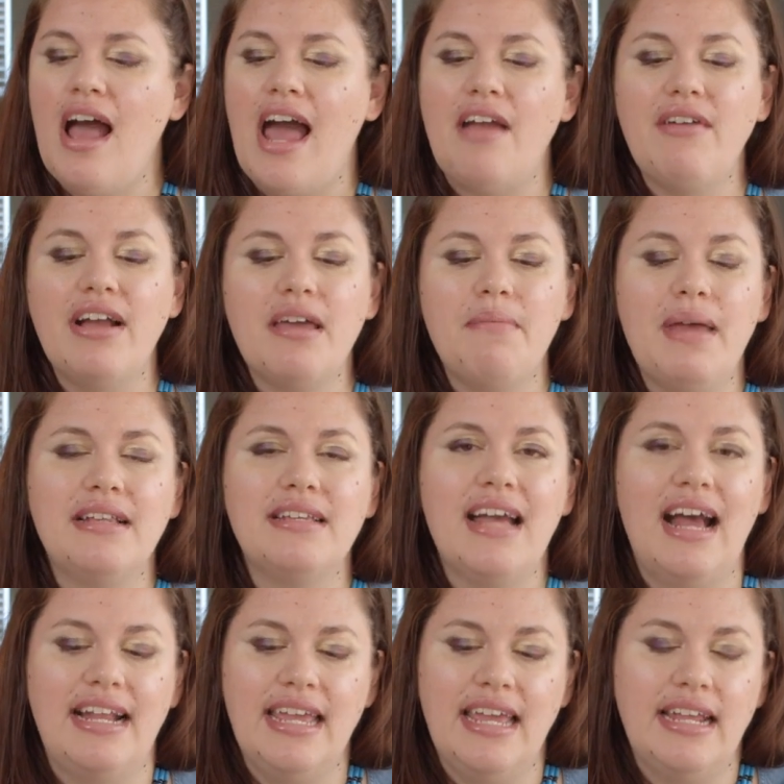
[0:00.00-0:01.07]
I recommend
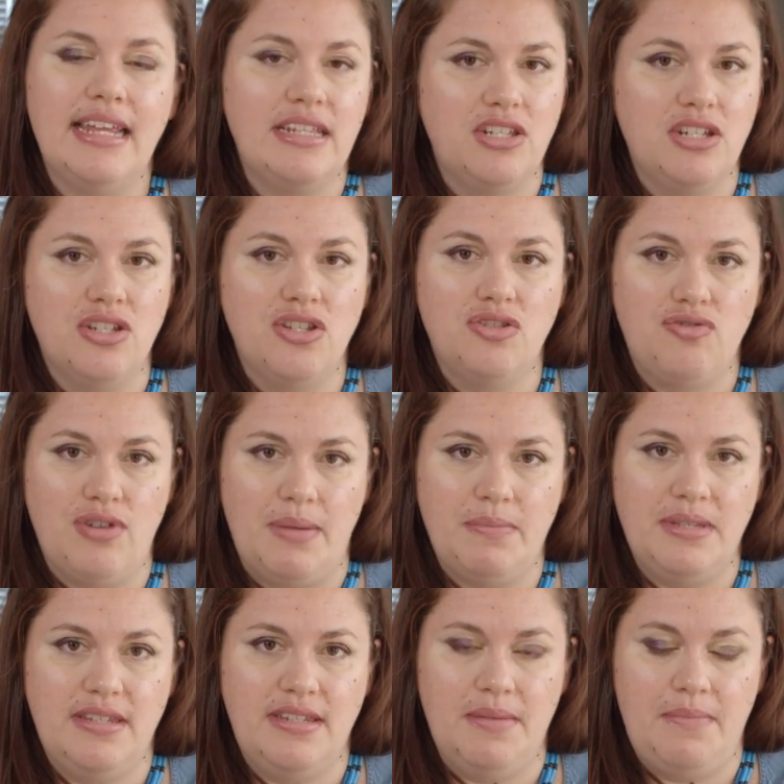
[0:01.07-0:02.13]
cutting it into
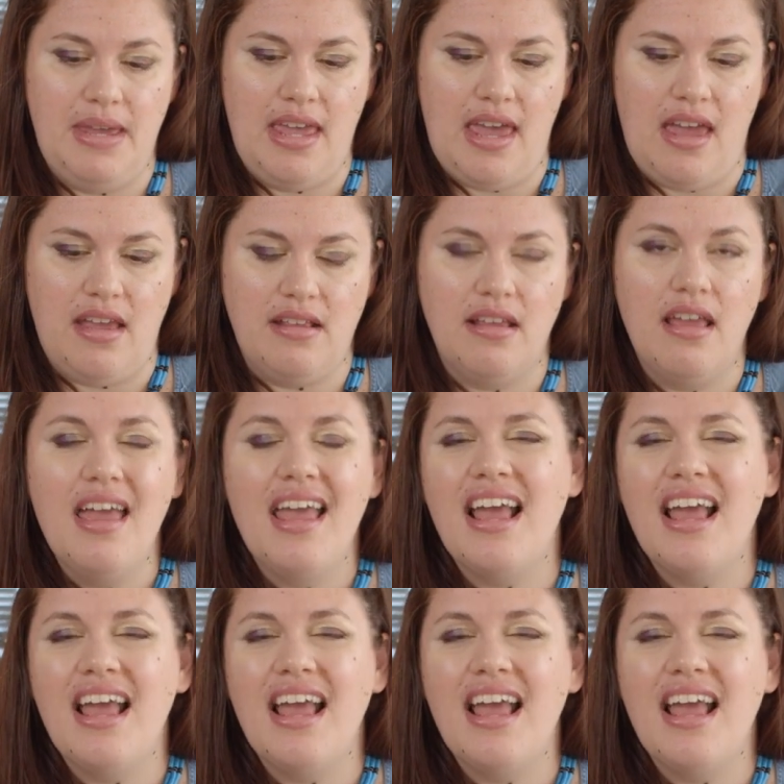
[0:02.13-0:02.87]
strips to begin.